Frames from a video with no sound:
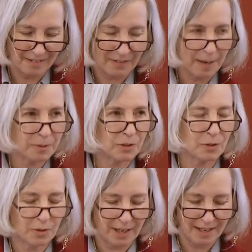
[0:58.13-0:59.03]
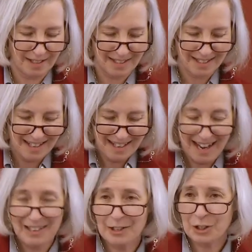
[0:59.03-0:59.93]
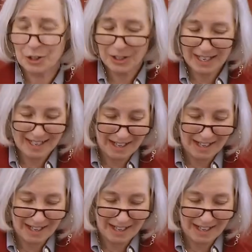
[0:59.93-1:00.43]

Faber, who is an attorney